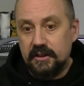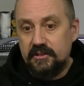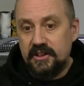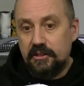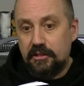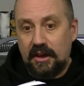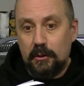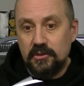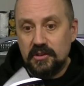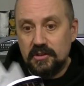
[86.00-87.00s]
a
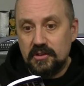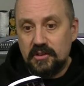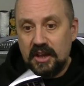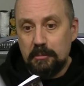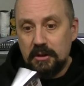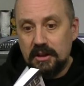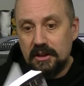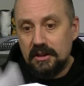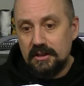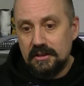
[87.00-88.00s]
D1000
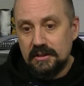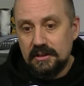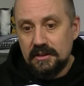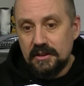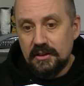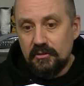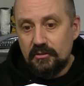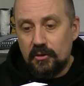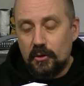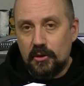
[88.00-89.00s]
table
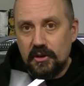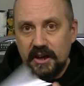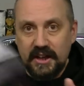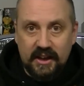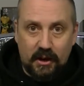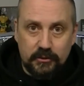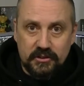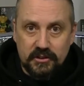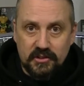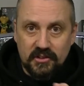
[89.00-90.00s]
for
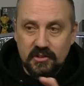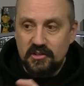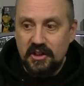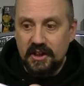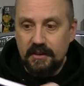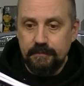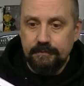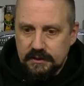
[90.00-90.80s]
encounters in a city.